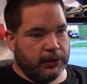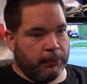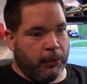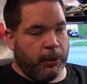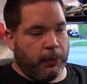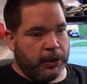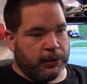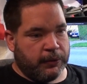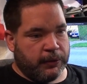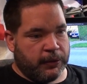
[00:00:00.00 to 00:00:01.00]
my
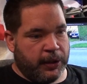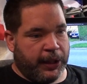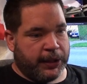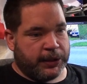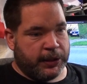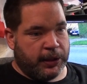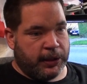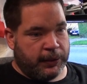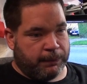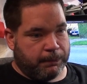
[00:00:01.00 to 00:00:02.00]
one got
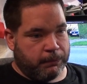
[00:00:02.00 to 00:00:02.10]
accidentally